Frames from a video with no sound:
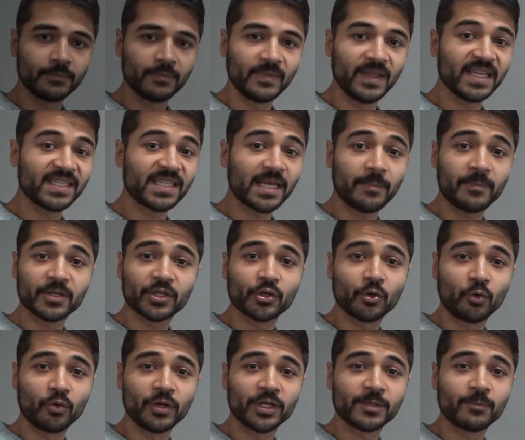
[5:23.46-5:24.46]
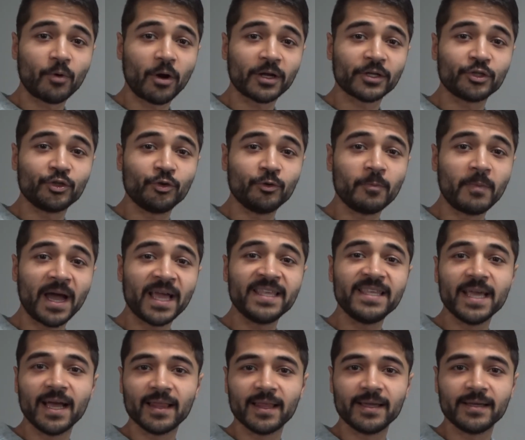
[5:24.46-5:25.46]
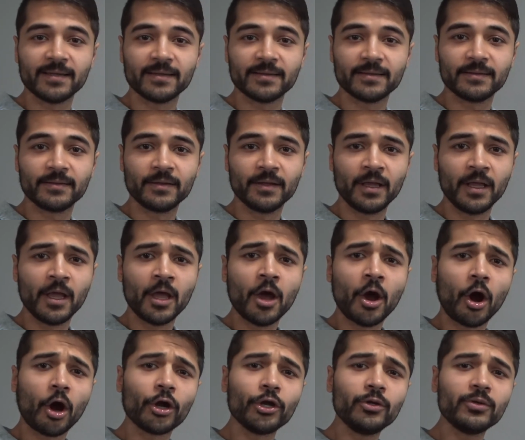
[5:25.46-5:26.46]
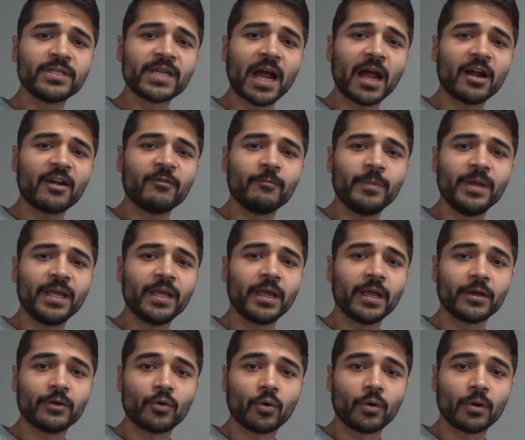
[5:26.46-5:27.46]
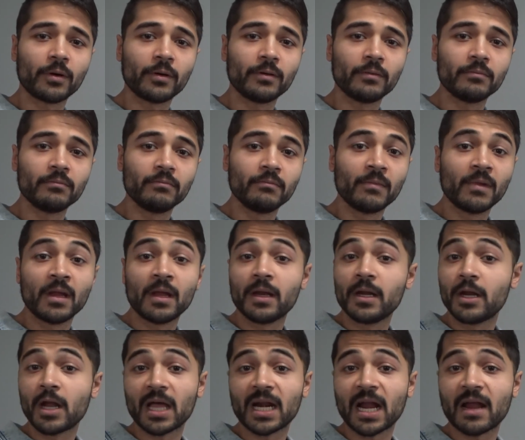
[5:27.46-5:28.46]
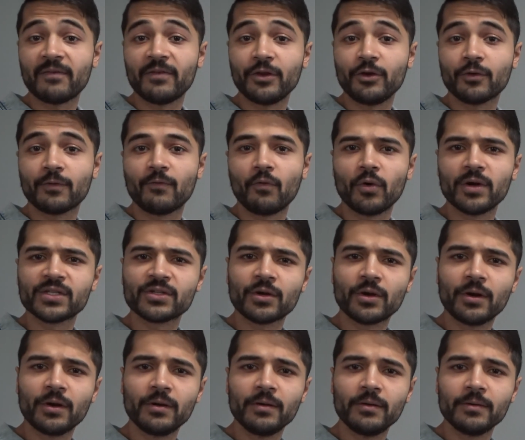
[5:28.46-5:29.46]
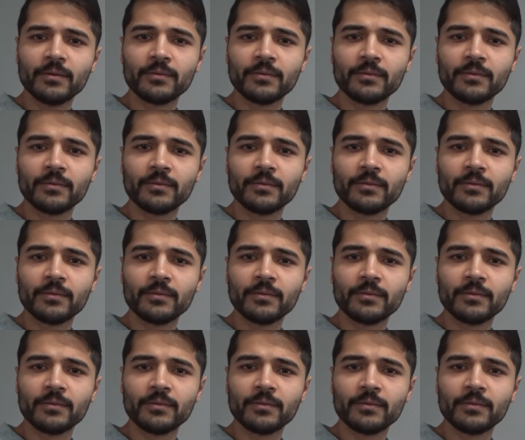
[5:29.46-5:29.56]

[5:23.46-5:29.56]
This episode is brought to you by yelling. Are you tired of being ignored, not having your voice heard?